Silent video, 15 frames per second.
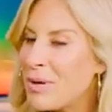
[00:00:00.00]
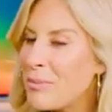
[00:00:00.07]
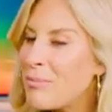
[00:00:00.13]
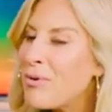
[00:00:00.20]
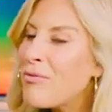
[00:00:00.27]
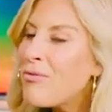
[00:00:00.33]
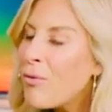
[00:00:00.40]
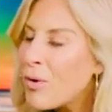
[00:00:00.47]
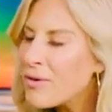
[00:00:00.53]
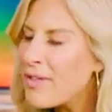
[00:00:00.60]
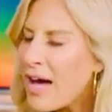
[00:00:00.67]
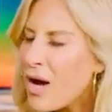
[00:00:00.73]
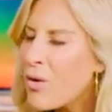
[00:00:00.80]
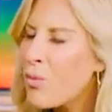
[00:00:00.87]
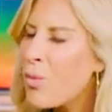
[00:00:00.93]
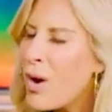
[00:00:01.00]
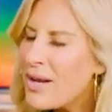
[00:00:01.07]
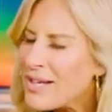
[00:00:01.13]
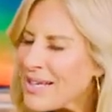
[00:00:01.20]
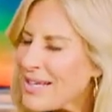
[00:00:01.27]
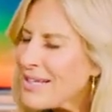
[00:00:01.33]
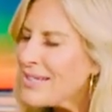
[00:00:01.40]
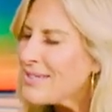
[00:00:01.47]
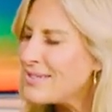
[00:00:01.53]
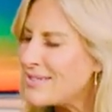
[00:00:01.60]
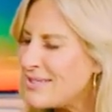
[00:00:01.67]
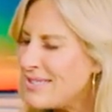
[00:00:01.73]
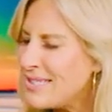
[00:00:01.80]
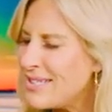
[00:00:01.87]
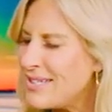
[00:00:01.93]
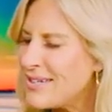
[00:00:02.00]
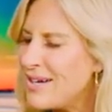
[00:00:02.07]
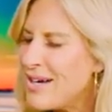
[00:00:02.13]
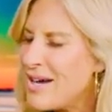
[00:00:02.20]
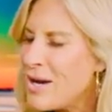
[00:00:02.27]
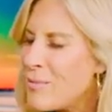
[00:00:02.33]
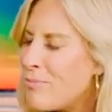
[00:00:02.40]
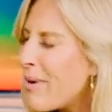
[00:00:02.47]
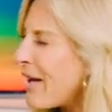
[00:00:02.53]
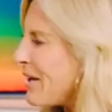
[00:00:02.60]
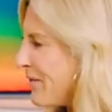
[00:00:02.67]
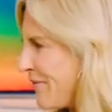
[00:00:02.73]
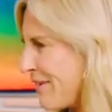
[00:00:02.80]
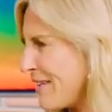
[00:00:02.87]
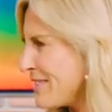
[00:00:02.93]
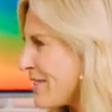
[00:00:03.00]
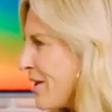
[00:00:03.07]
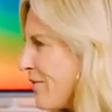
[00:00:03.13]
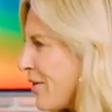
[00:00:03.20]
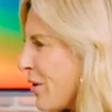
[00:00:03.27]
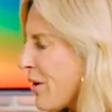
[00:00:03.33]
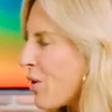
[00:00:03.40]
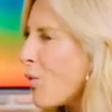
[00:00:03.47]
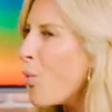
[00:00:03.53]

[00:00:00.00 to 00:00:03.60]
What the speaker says: but before that, what is the benefit of yoga?